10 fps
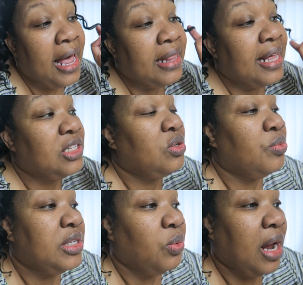And that's
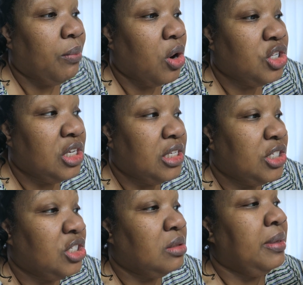the reason why I'm washing the
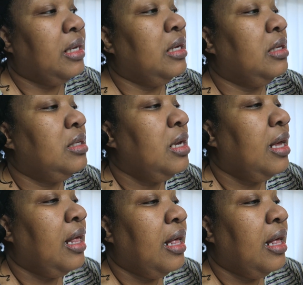dishes because